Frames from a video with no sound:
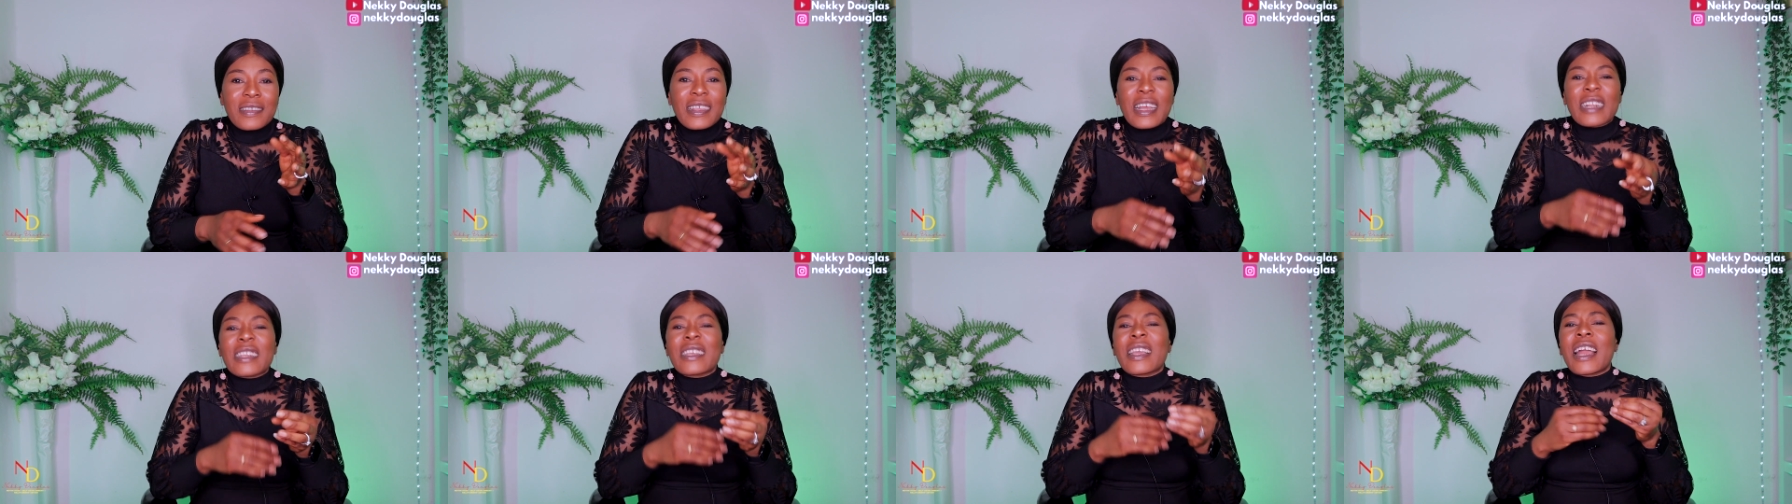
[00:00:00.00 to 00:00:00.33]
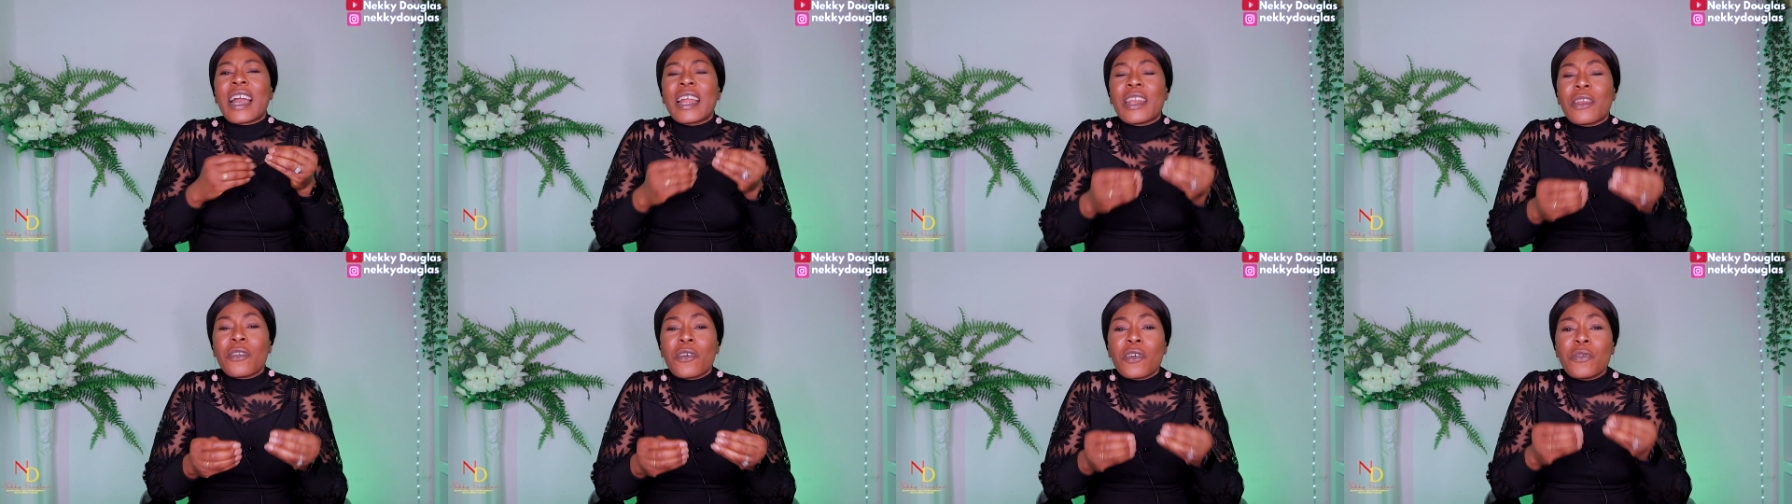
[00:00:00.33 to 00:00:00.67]
that
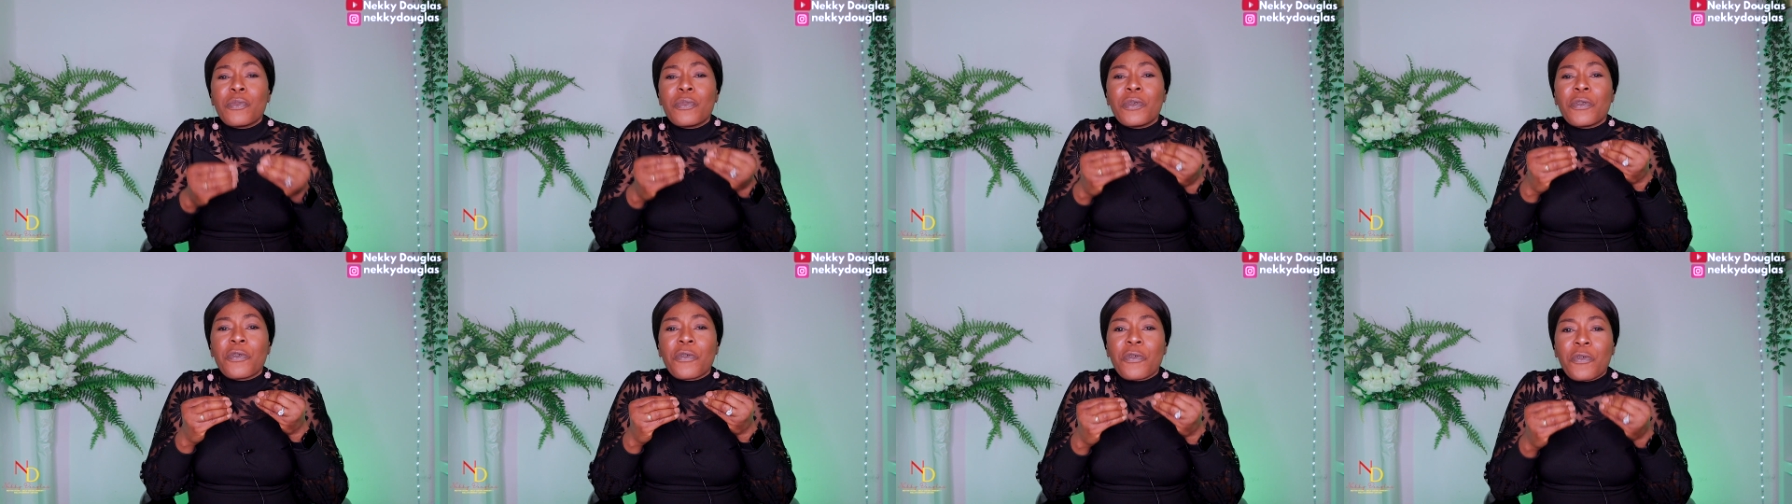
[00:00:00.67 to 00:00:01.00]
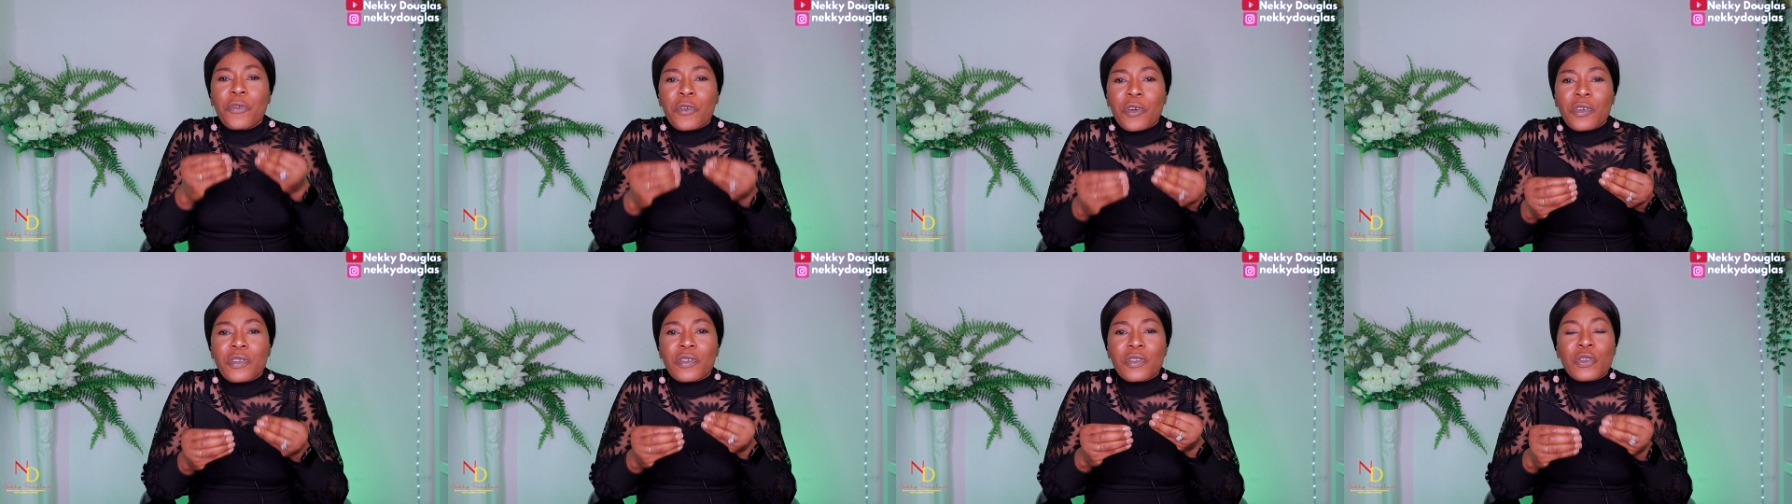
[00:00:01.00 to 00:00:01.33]
cannot be
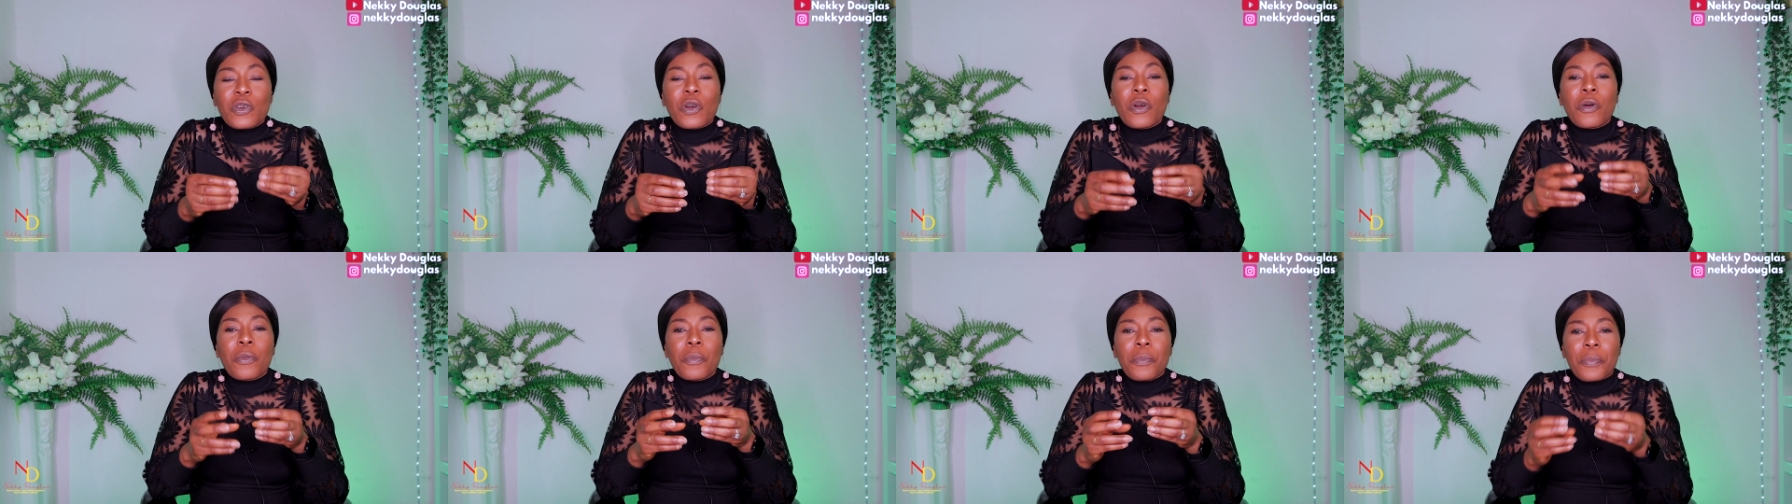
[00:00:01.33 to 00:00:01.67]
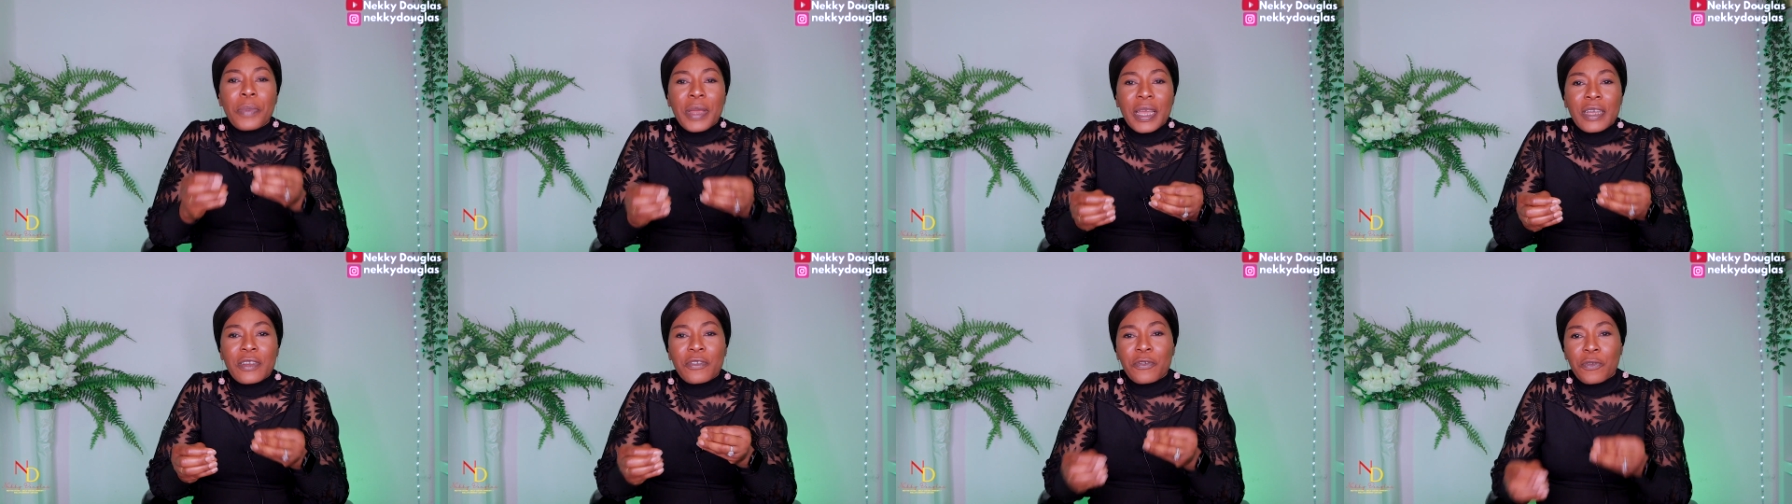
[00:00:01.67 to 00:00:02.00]
forced or
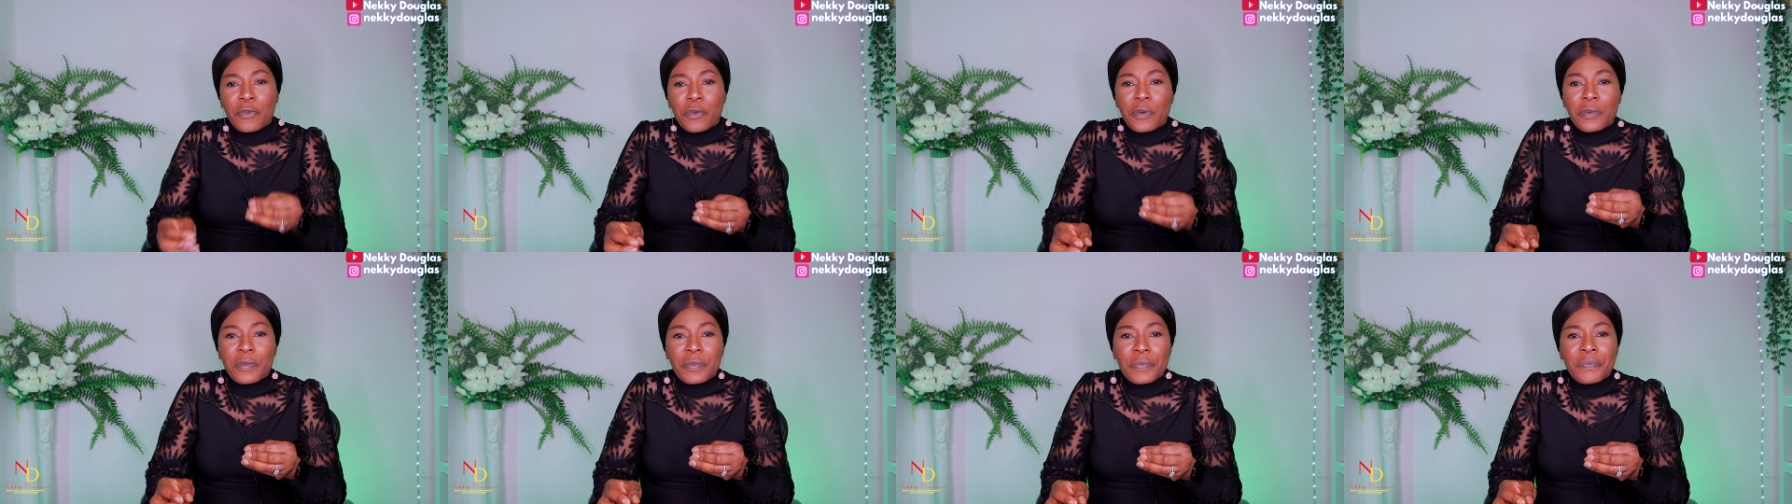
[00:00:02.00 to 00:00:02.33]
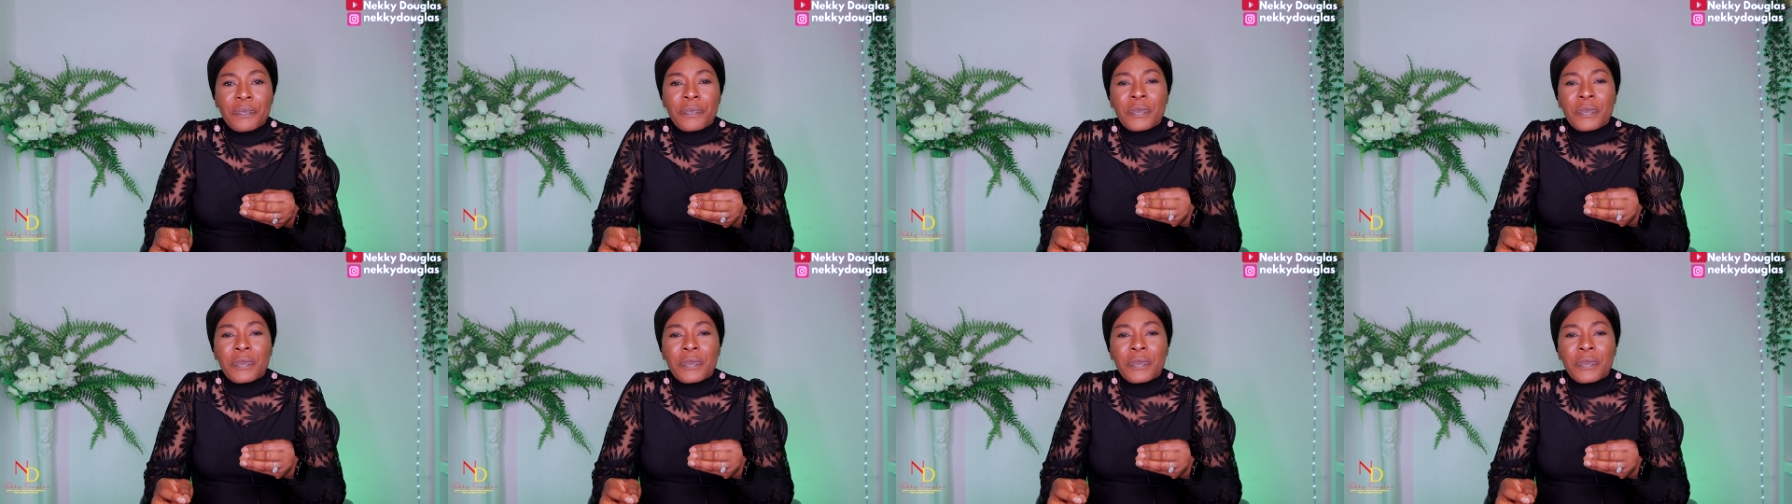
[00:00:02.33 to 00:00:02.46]
begged for.